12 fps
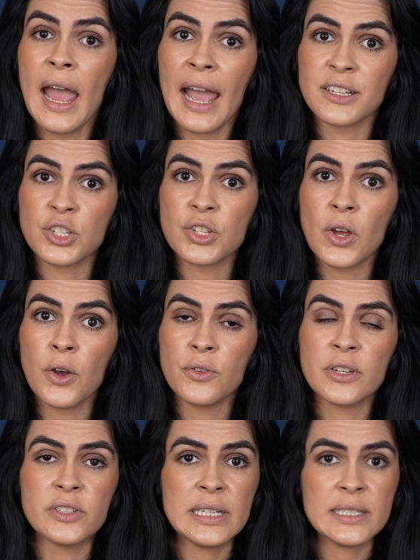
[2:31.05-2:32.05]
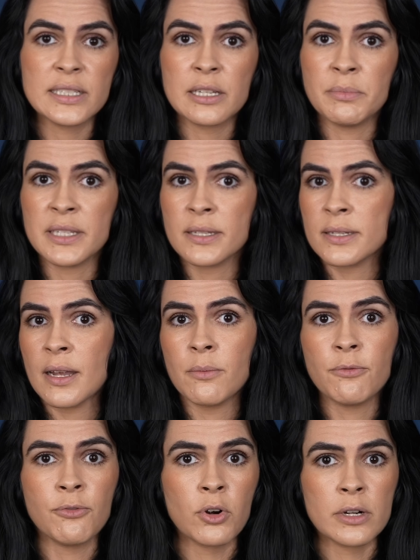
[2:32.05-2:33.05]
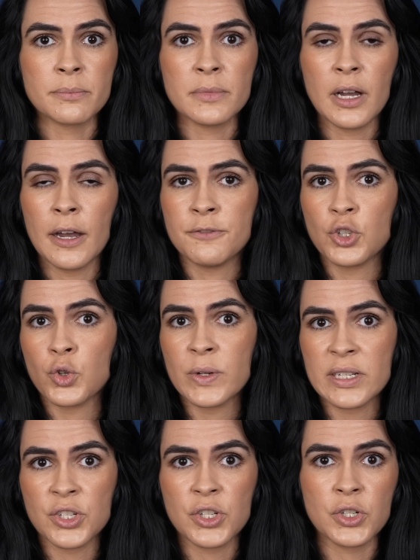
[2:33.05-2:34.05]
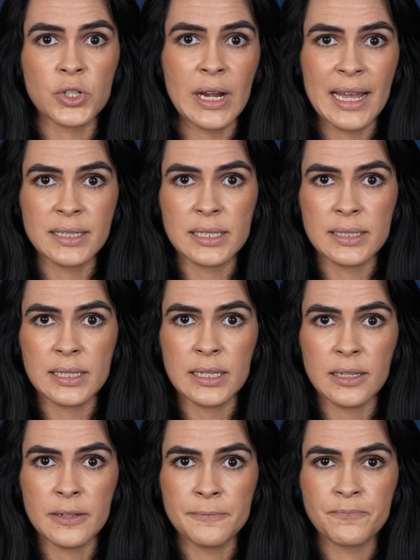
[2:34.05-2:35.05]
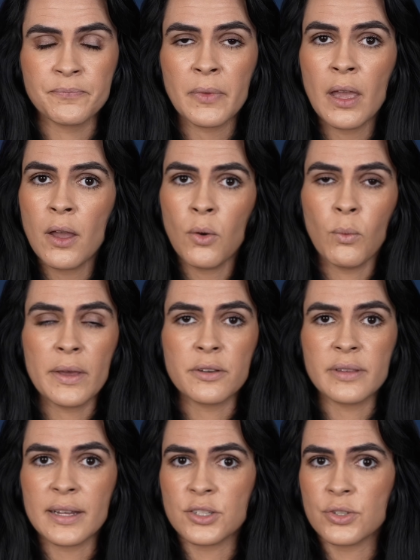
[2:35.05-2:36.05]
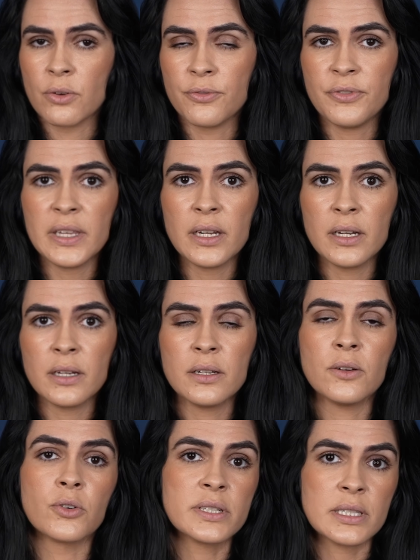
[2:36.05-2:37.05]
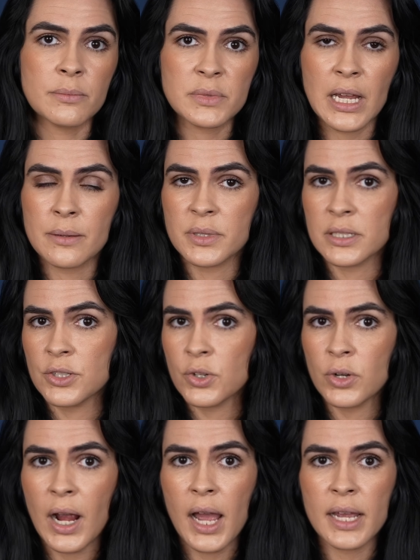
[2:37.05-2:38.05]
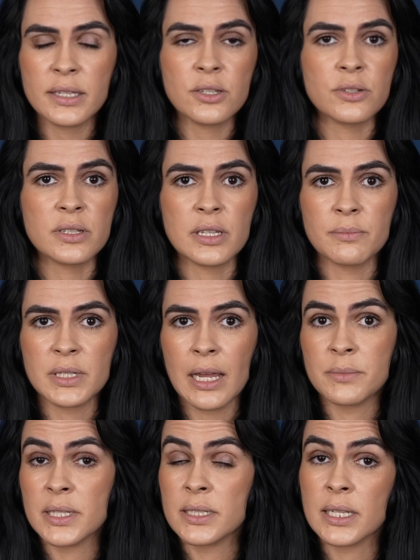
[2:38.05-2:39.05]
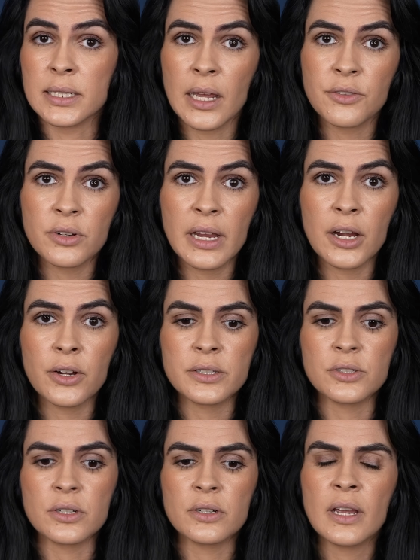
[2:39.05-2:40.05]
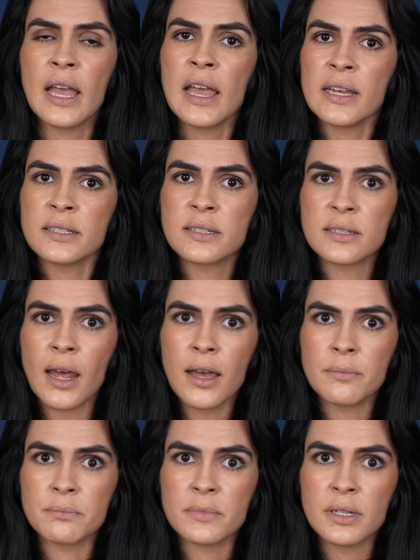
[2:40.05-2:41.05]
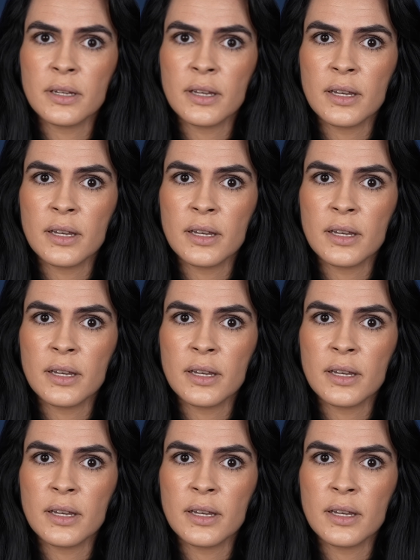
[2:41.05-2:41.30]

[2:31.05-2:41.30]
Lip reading: And so there needed to be some form of trickster entity, whether that's Sophia, or sometimes it's Christ, or sometimes it's another character, some